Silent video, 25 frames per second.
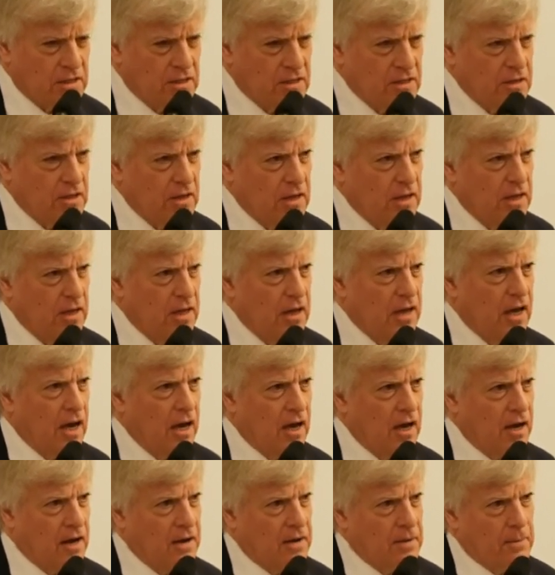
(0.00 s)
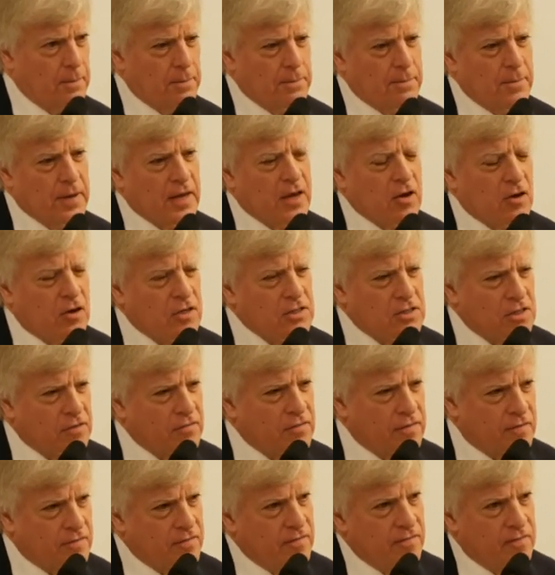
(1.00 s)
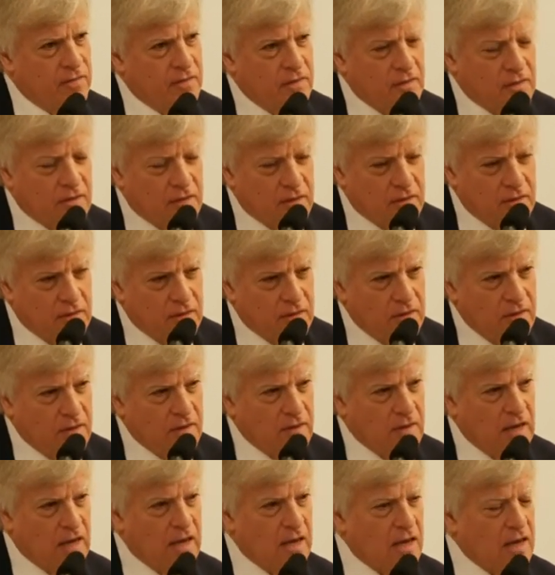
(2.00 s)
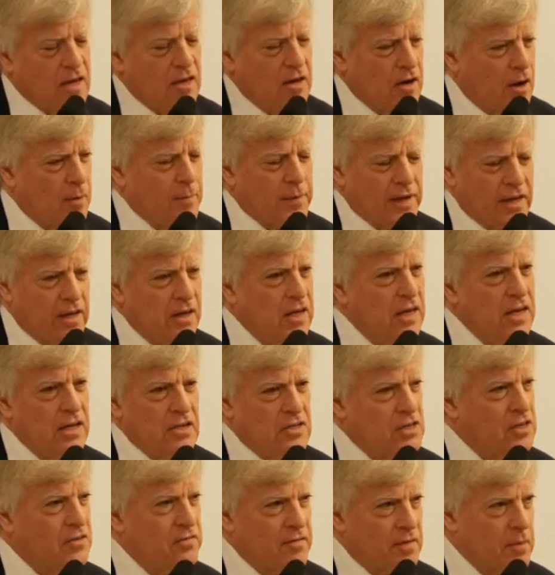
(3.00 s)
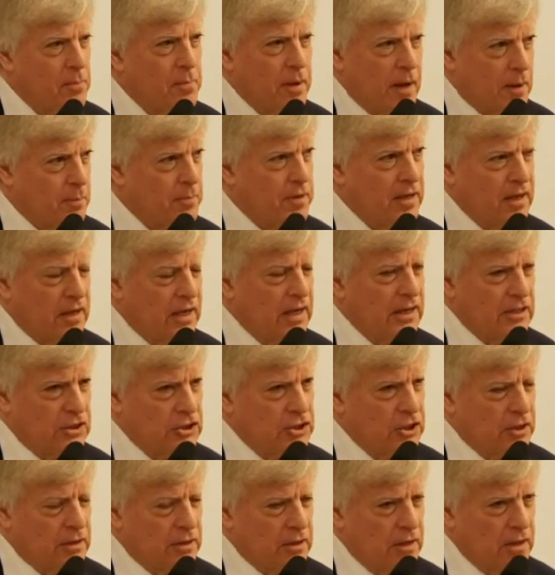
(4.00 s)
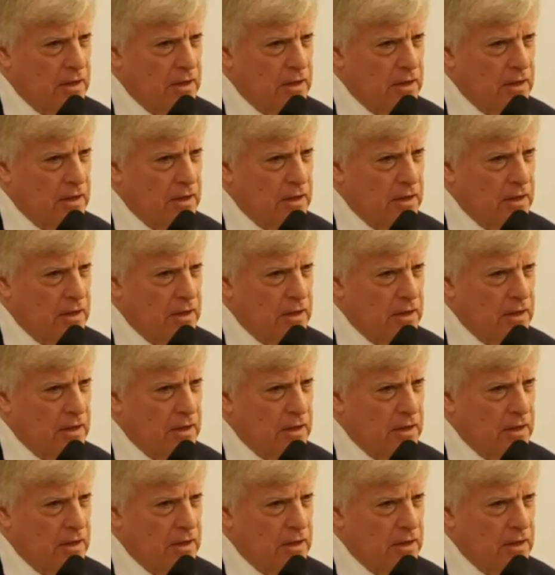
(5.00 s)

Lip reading: shortly before new elections were supposed to take place, I was in Moscow at the time,